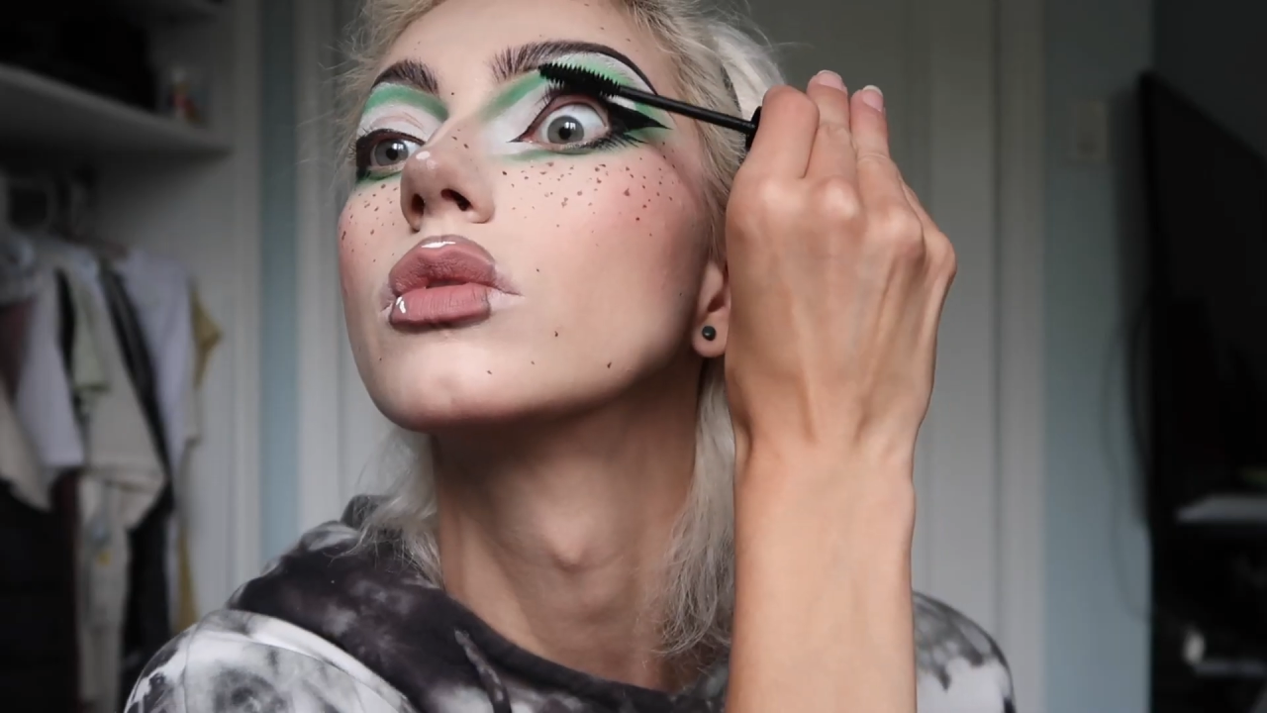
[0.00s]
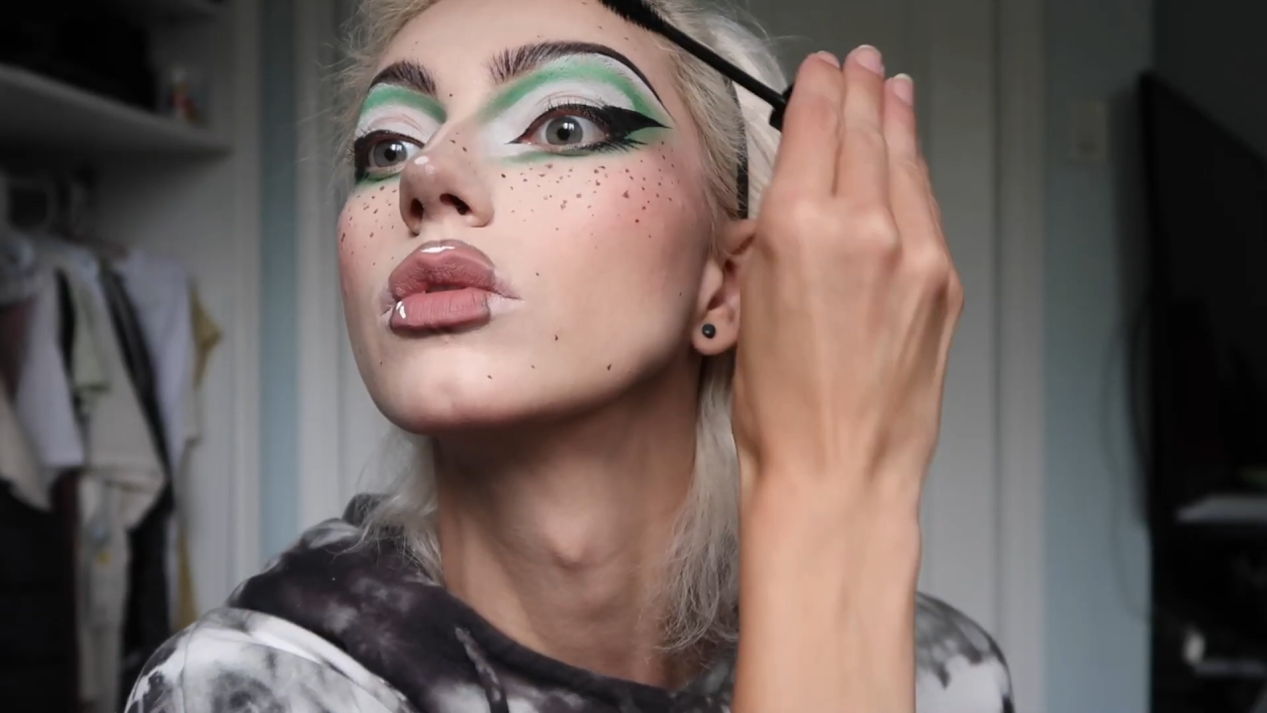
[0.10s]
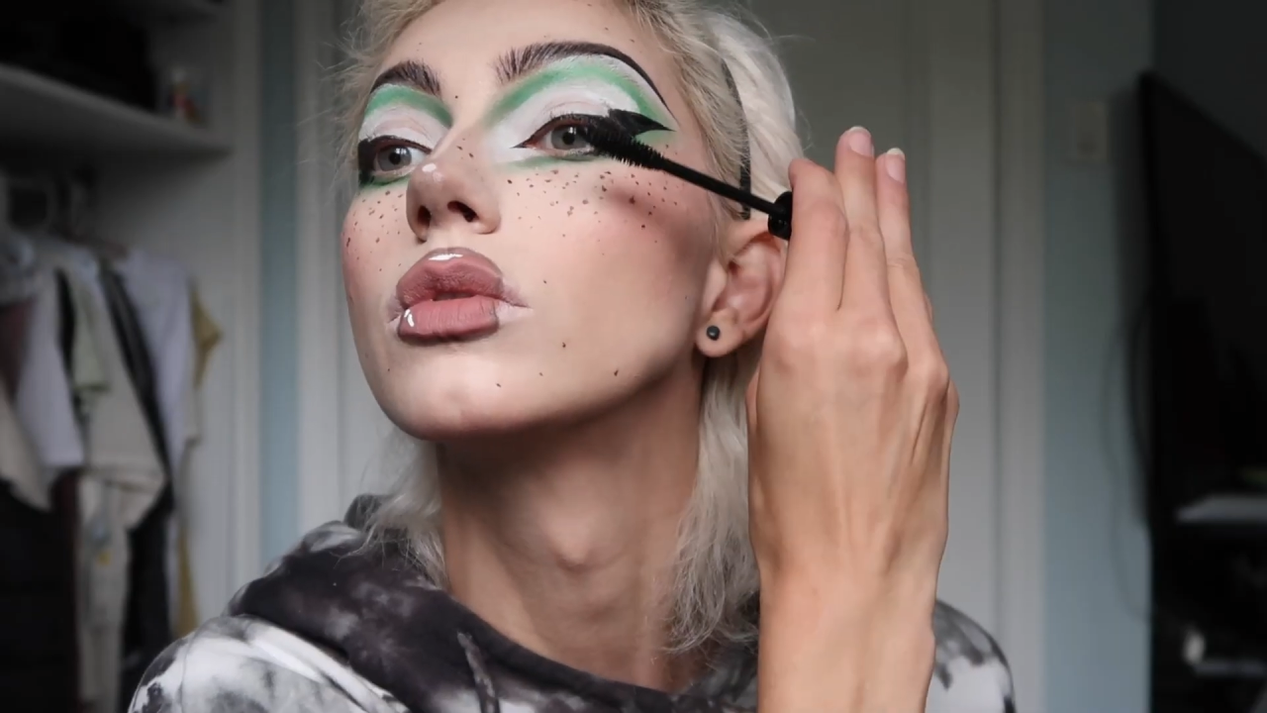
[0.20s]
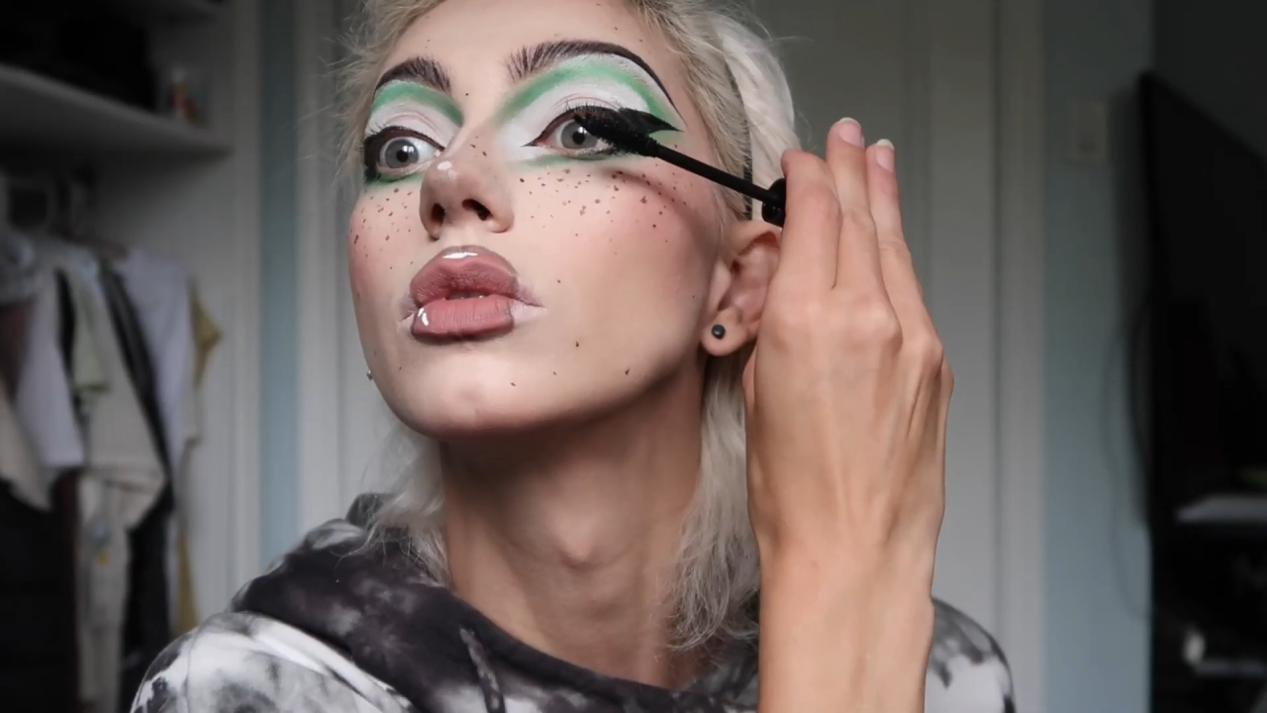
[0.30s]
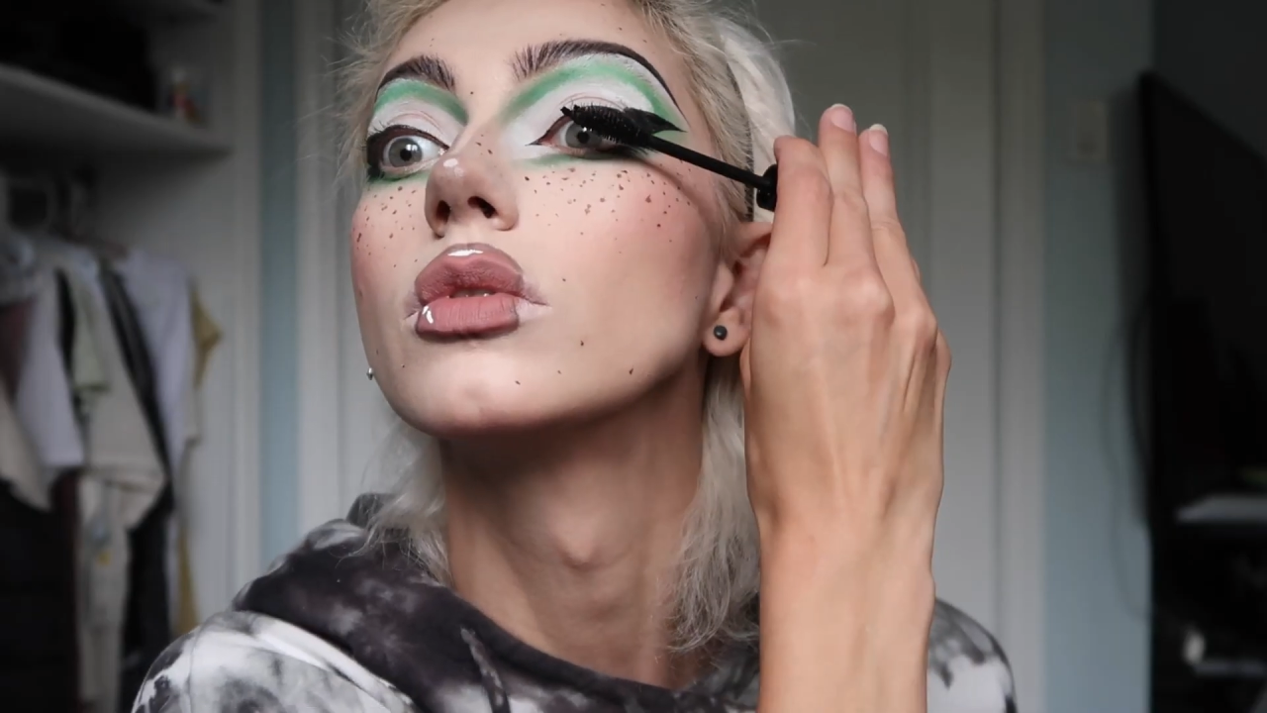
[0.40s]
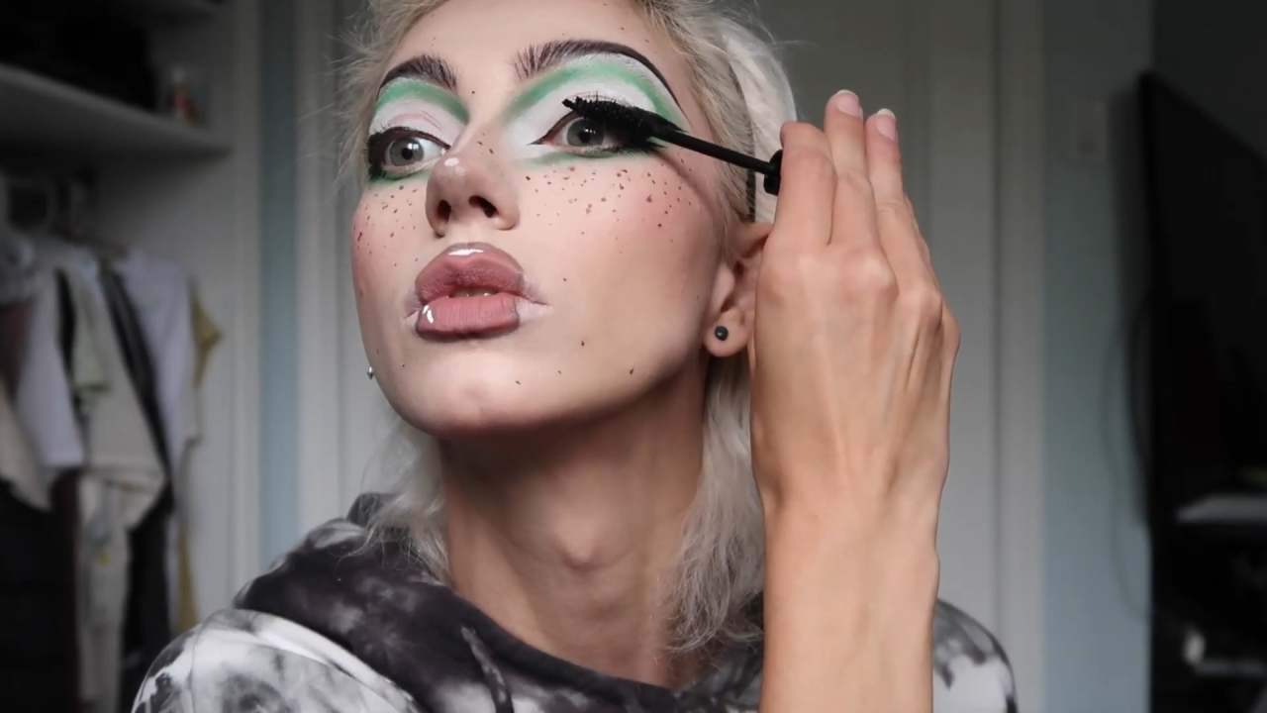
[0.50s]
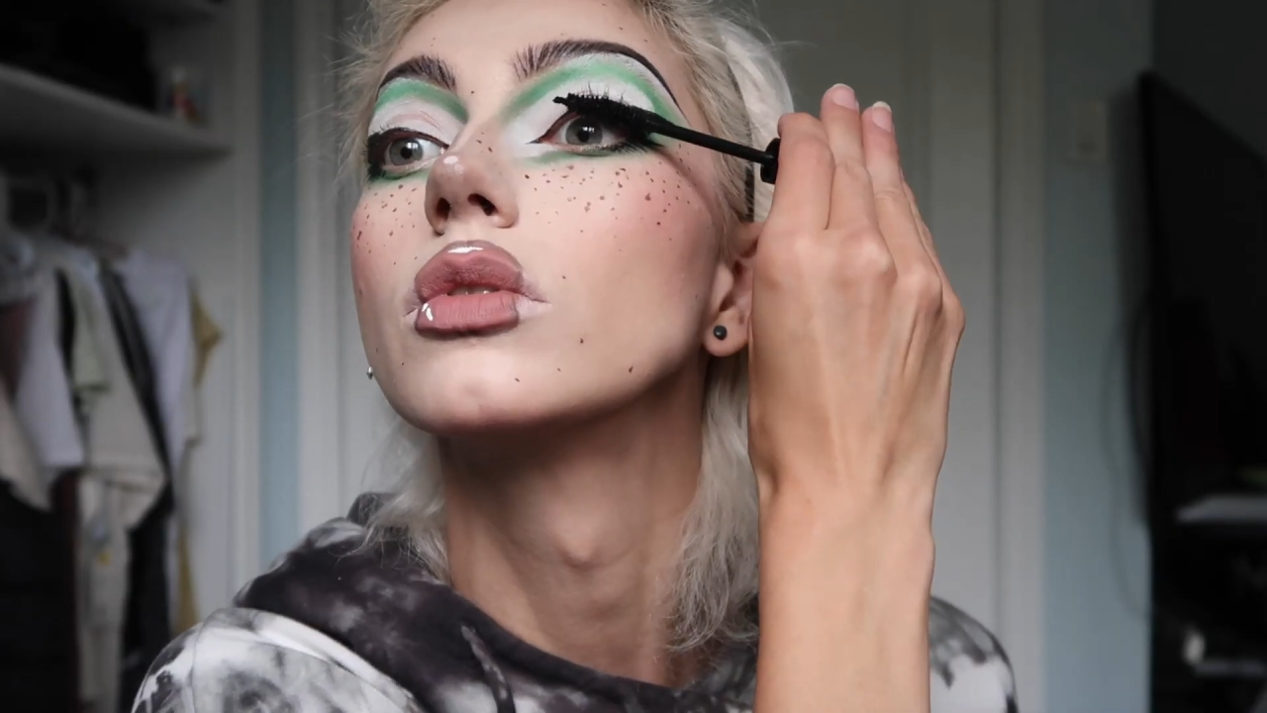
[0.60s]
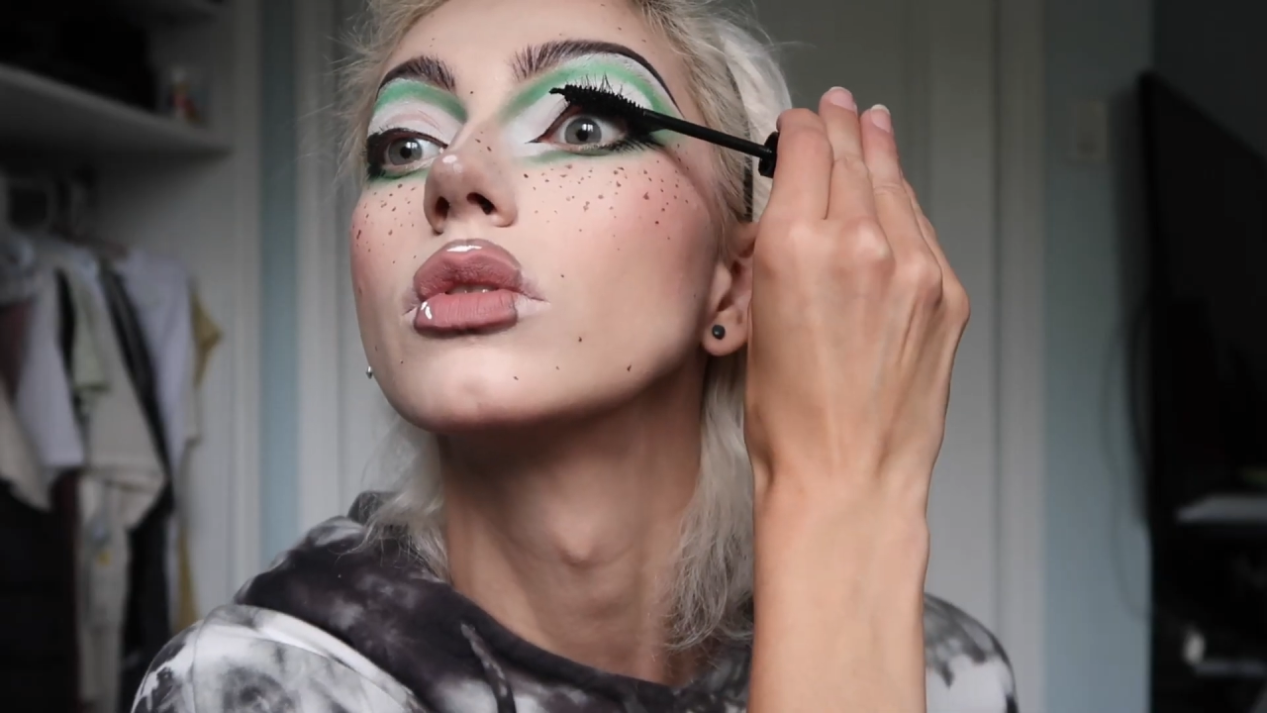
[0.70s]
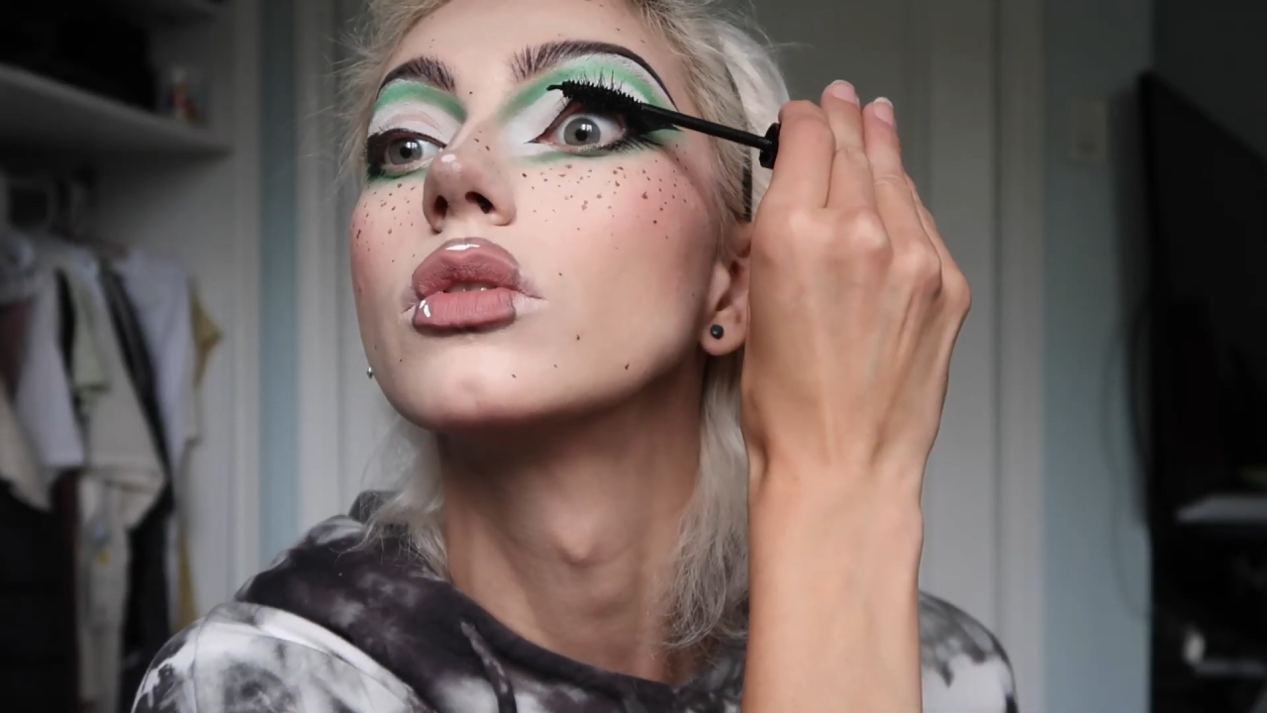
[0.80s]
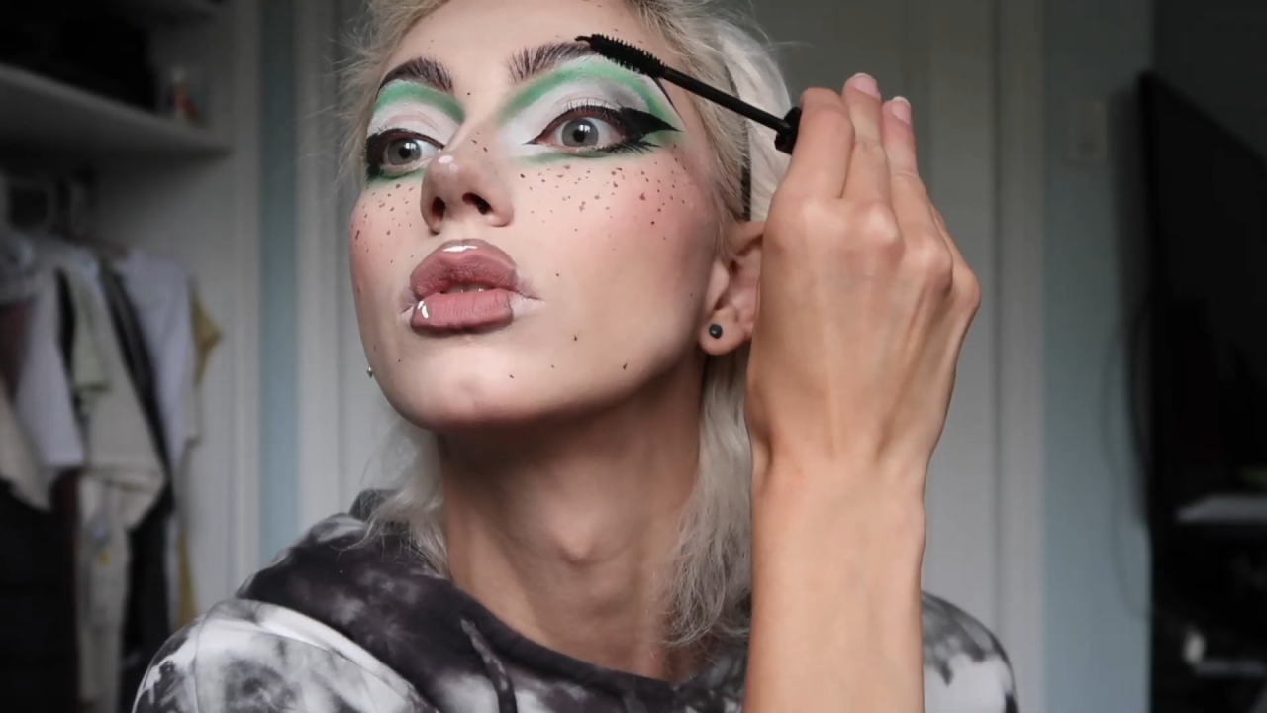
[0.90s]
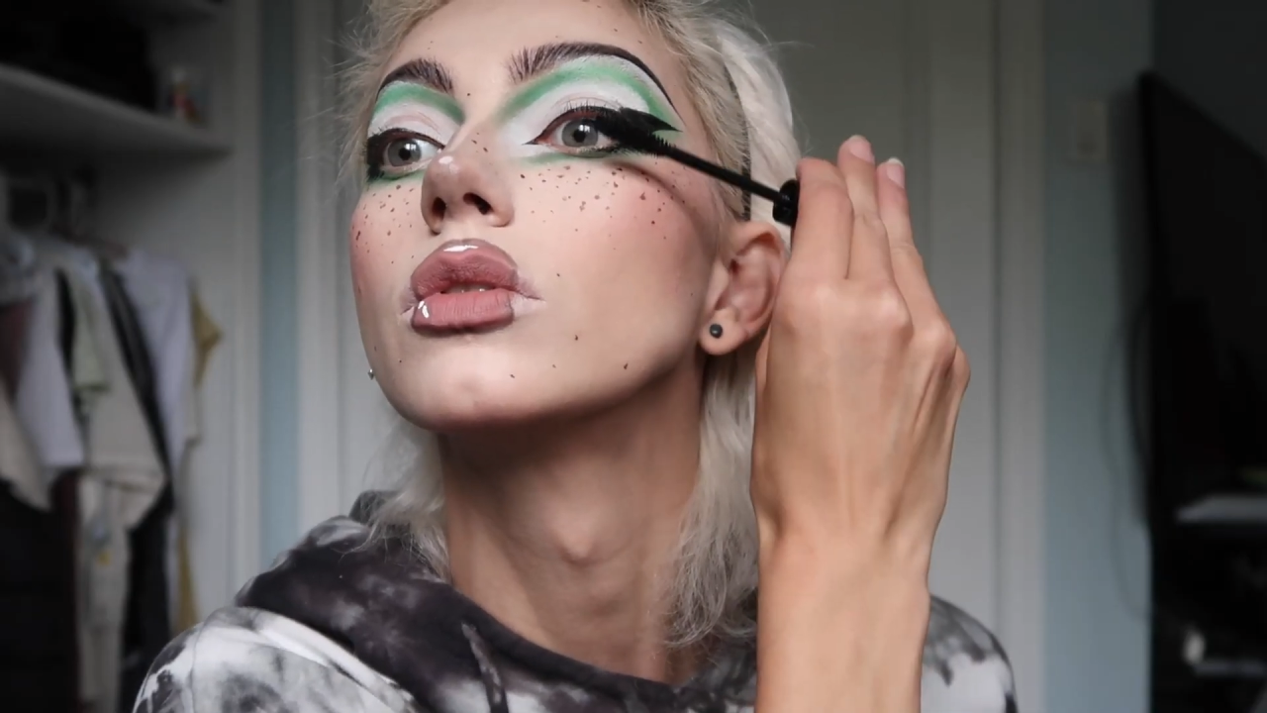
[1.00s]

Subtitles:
but we're gonna put on